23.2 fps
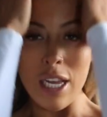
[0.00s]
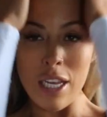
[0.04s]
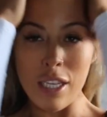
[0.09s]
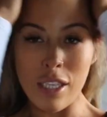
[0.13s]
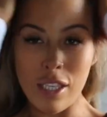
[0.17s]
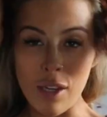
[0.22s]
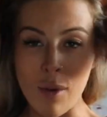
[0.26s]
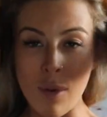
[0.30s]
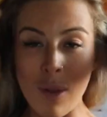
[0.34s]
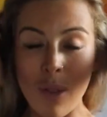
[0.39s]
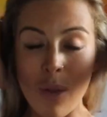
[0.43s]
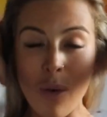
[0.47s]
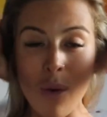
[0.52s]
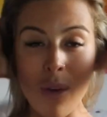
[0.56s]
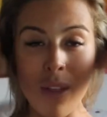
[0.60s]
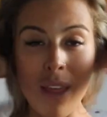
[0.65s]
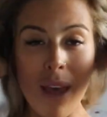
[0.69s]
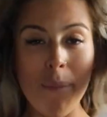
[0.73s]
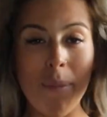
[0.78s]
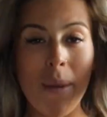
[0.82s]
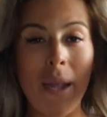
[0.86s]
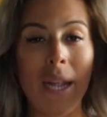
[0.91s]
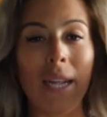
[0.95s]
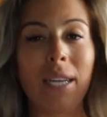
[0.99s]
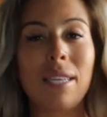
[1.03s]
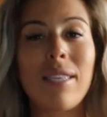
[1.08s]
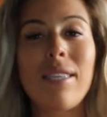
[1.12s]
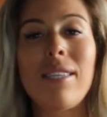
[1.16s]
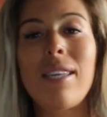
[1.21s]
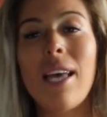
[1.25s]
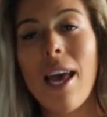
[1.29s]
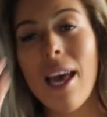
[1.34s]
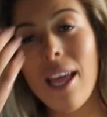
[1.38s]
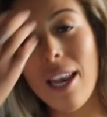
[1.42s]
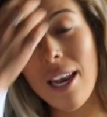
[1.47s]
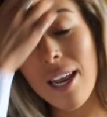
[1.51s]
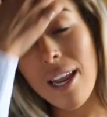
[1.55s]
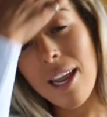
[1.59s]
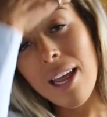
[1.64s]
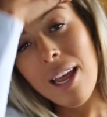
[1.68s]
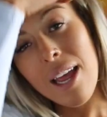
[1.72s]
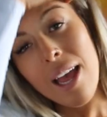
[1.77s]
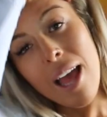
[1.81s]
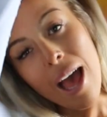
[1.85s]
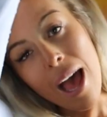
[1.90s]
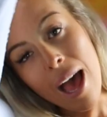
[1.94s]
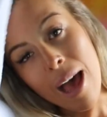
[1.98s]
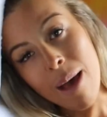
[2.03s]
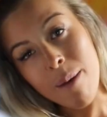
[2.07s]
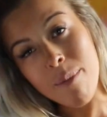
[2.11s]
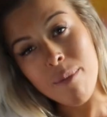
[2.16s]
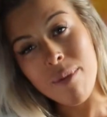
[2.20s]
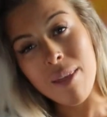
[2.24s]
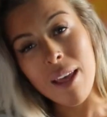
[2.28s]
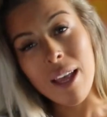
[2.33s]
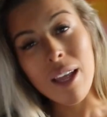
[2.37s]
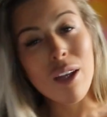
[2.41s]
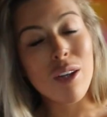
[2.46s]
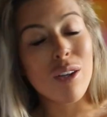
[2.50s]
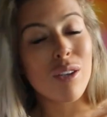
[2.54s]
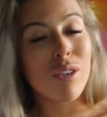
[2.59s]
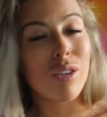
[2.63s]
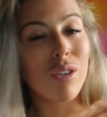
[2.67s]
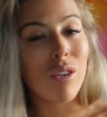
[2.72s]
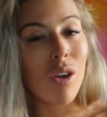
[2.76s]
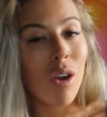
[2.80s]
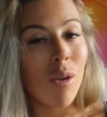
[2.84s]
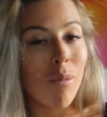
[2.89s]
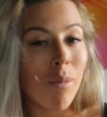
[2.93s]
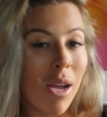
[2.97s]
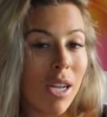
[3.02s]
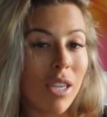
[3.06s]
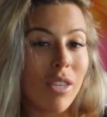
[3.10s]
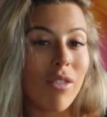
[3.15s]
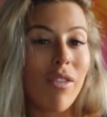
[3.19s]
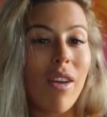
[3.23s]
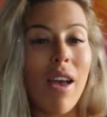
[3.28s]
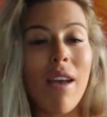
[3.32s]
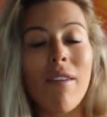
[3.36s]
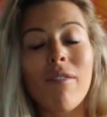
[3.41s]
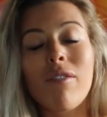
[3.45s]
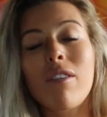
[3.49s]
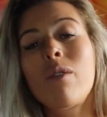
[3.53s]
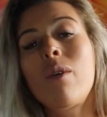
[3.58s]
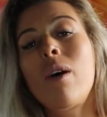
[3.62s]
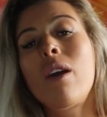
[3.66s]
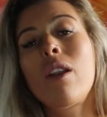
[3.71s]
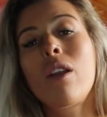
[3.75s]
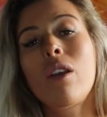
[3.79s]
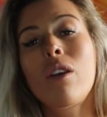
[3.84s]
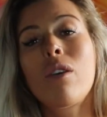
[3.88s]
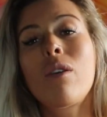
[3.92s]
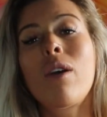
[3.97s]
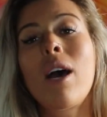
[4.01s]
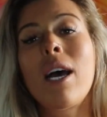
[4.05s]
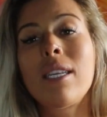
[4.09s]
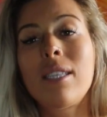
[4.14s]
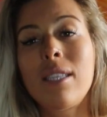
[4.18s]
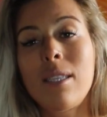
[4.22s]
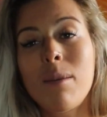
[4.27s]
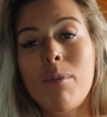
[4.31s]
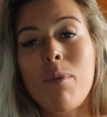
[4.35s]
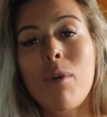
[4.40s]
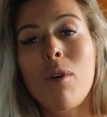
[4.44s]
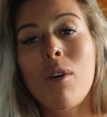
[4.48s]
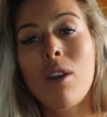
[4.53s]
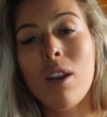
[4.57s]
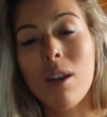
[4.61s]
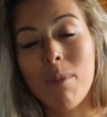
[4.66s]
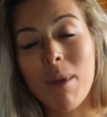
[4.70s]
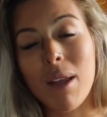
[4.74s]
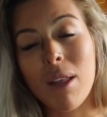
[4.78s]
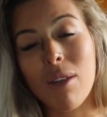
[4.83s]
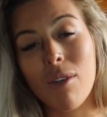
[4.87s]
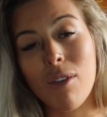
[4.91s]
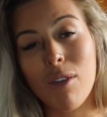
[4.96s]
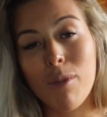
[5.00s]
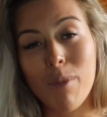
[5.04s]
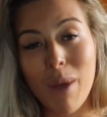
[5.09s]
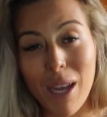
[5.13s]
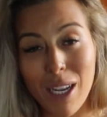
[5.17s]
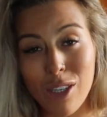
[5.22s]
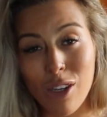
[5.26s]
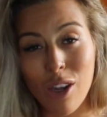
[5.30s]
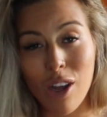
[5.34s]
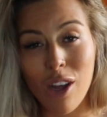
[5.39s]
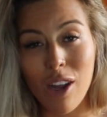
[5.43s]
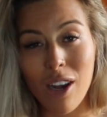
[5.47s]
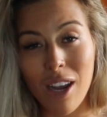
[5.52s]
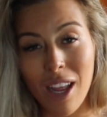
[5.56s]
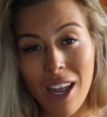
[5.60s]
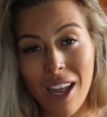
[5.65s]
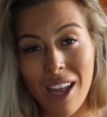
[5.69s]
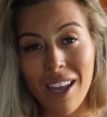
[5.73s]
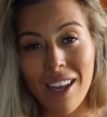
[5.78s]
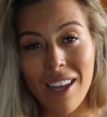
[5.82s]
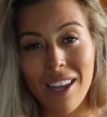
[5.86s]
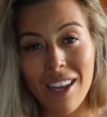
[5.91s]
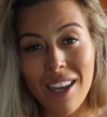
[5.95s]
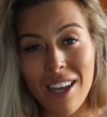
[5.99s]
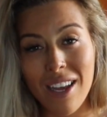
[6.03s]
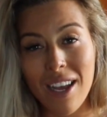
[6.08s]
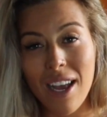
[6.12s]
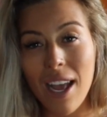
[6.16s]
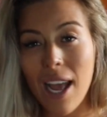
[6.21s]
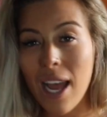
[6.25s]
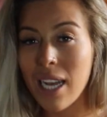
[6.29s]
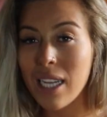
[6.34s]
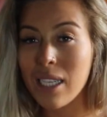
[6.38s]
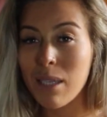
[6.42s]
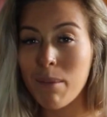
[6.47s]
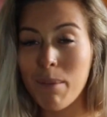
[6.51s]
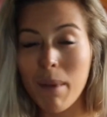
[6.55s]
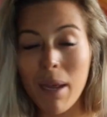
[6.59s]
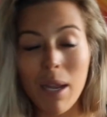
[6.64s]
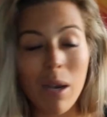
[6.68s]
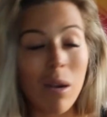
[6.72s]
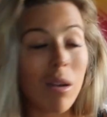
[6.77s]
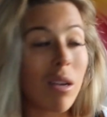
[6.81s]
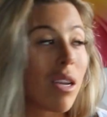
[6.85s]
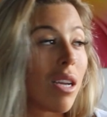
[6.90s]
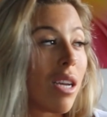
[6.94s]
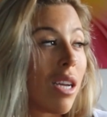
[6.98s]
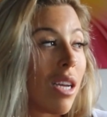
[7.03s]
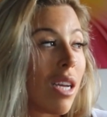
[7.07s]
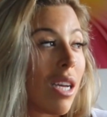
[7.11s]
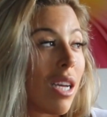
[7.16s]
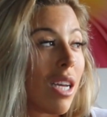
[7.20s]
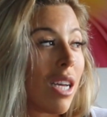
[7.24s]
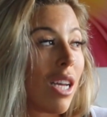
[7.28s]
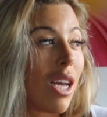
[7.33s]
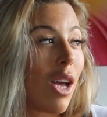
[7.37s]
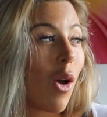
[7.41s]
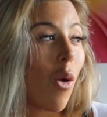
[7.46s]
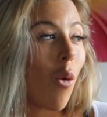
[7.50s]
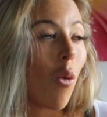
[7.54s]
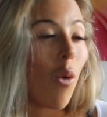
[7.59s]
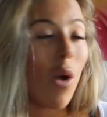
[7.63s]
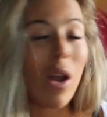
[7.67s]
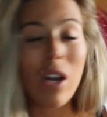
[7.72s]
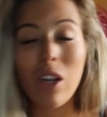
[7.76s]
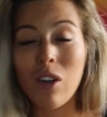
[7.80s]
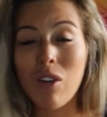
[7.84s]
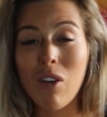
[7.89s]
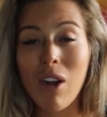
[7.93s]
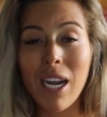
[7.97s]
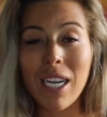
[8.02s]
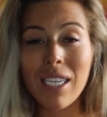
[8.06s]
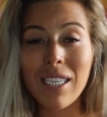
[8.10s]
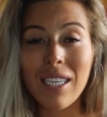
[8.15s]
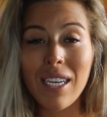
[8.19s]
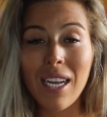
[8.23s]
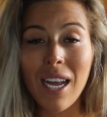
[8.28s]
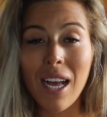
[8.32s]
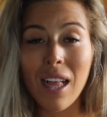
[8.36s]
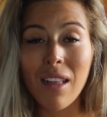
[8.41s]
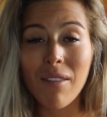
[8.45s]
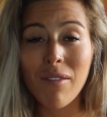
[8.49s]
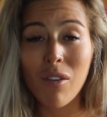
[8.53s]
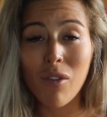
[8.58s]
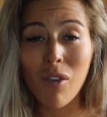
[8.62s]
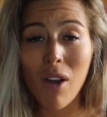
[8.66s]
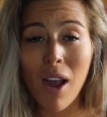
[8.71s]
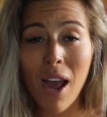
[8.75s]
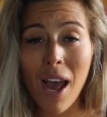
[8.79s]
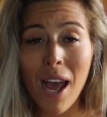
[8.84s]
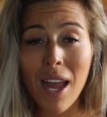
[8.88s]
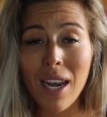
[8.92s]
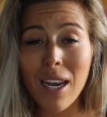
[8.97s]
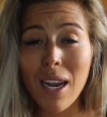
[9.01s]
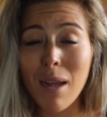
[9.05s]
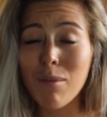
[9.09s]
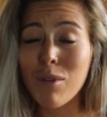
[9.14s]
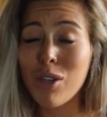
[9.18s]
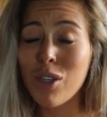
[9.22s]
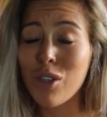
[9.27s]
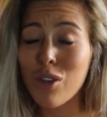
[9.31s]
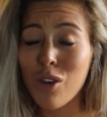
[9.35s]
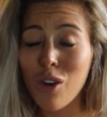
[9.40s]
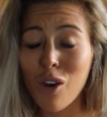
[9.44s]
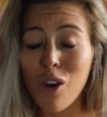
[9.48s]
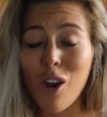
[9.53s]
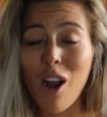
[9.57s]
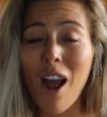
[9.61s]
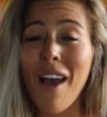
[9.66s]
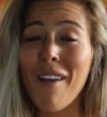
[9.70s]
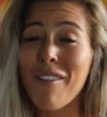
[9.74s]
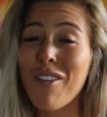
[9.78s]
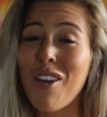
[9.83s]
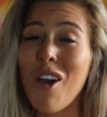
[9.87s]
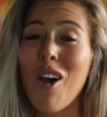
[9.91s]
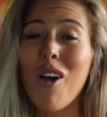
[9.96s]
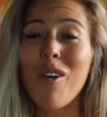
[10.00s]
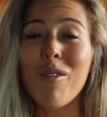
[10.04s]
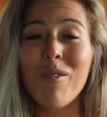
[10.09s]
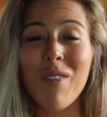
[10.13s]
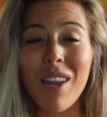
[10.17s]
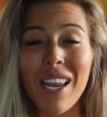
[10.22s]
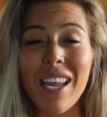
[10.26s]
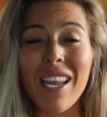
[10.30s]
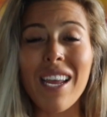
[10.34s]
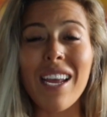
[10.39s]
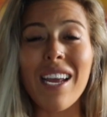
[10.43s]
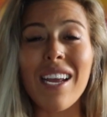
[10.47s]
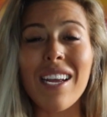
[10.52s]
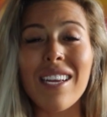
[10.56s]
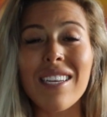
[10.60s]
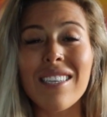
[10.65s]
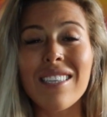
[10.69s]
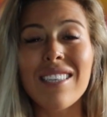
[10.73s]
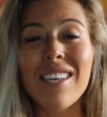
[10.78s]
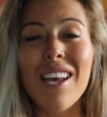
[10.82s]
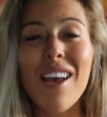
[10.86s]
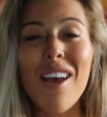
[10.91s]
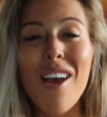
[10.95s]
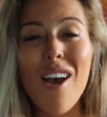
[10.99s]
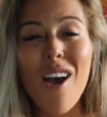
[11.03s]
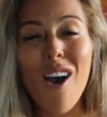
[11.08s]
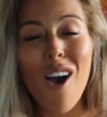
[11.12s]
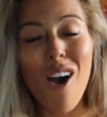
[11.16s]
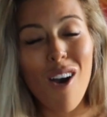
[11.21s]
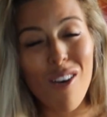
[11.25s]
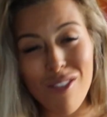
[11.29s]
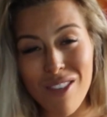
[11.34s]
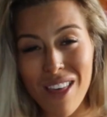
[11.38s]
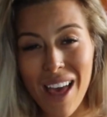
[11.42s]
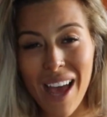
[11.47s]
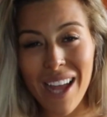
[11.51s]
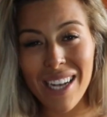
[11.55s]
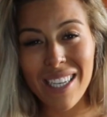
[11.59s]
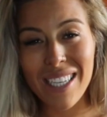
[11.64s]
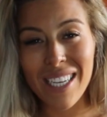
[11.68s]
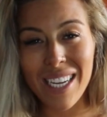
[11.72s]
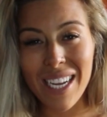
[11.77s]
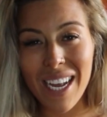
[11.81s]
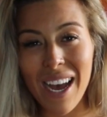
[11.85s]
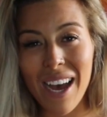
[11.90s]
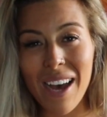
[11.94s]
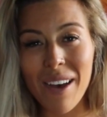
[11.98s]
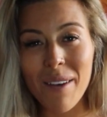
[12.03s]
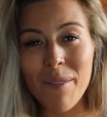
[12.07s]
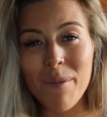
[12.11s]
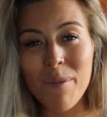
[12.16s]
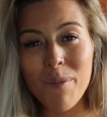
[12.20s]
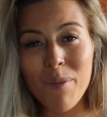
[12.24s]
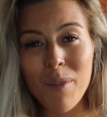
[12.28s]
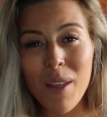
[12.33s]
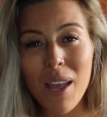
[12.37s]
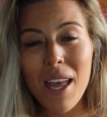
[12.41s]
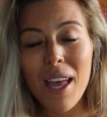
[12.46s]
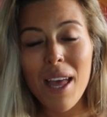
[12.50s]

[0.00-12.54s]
So with all that being said, thank you so much for everyone who has supported me through my journey. It has been one crazy hell of a ride, and I'm sure I've got many years of that to come.